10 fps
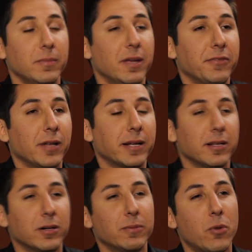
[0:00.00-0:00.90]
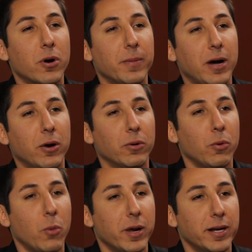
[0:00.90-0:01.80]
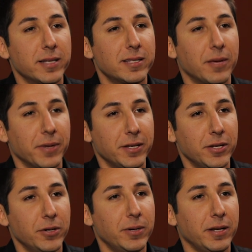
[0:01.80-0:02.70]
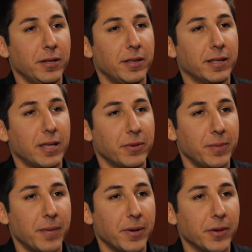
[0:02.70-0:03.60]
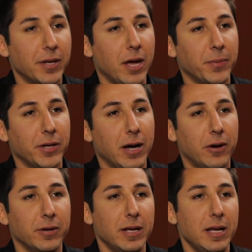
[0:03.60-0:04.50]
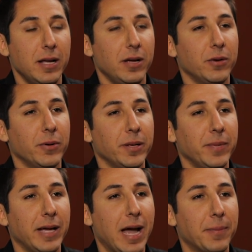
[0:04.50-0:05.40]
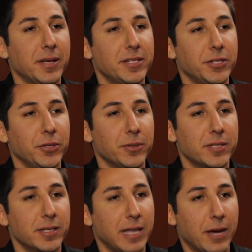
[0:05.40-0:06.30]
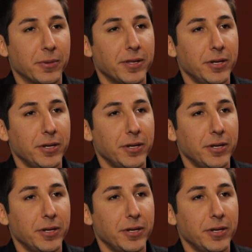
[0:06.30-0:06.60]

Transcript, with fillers: If you'd like to learn more about what it is that we do and you think that we might be able to help you out, we'd be happy to sit down with